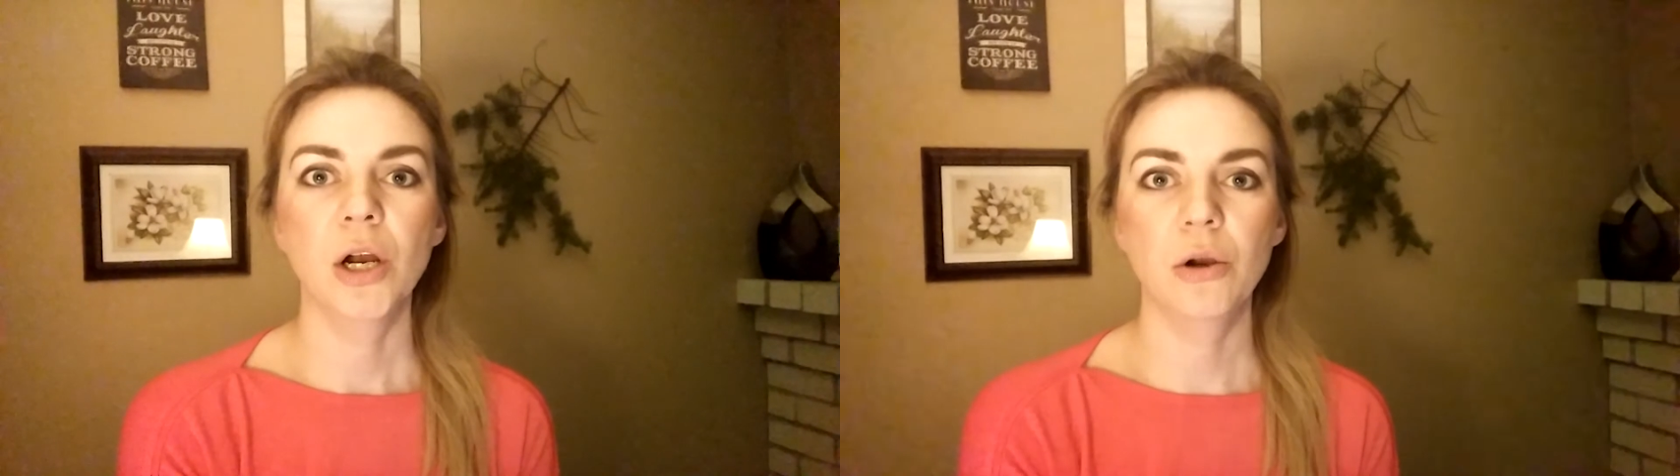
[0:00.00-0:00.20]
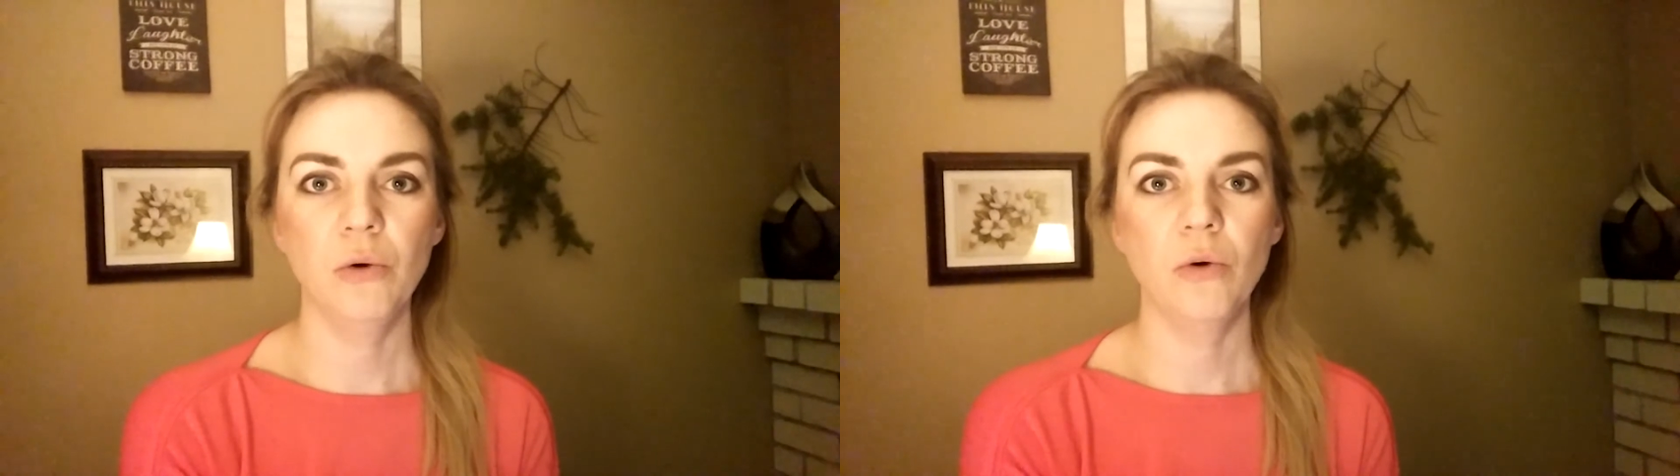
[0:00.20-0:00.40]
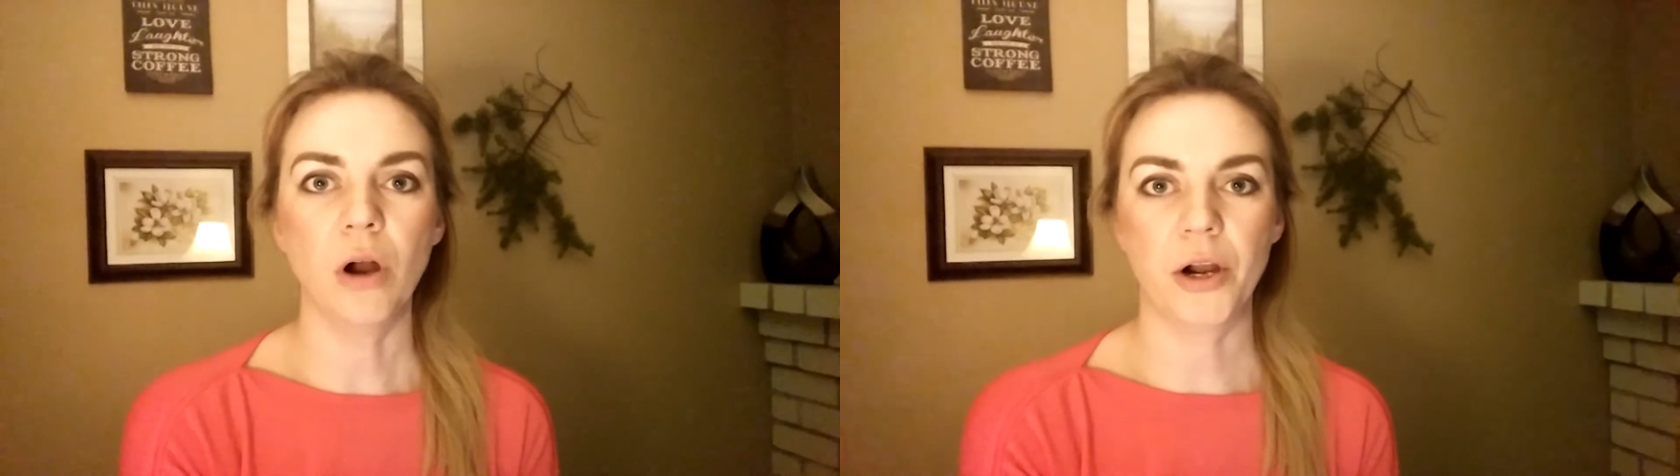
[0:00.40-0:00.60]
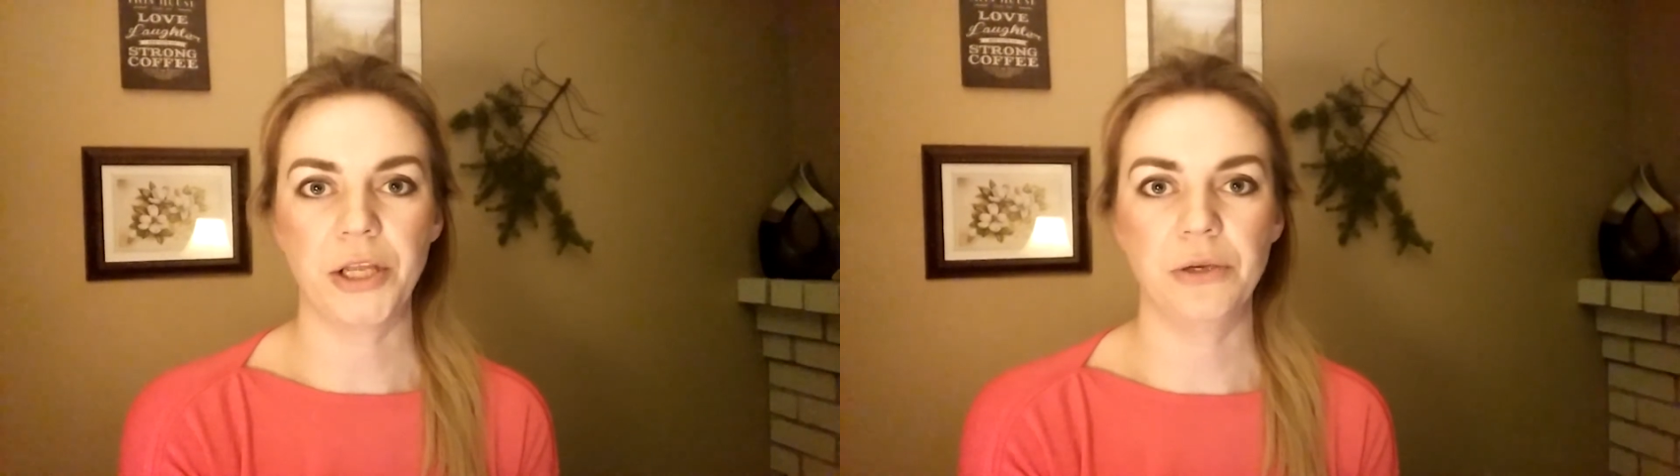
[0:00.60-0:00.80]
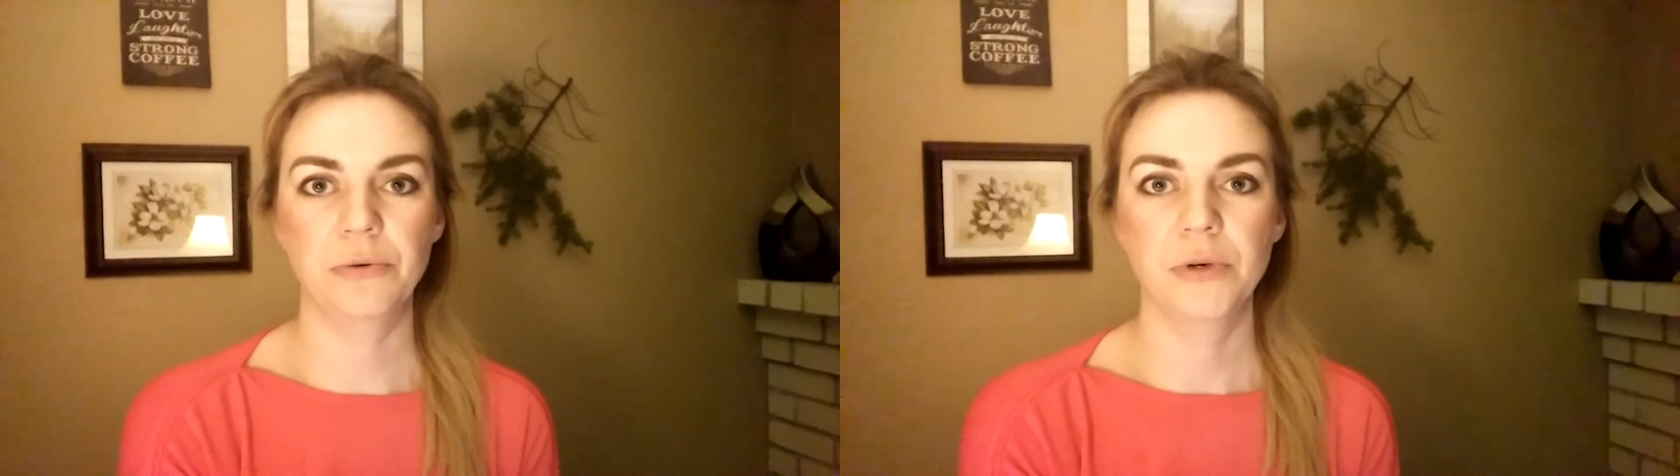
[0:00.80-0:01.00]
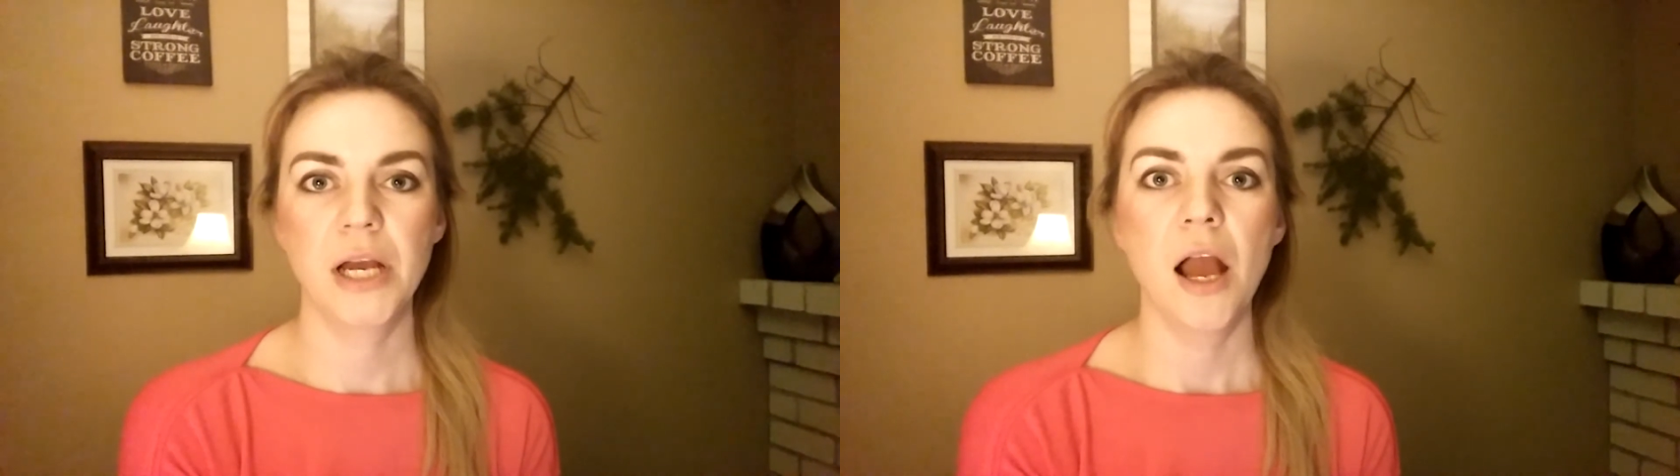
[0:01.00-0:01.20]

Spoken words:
who are you?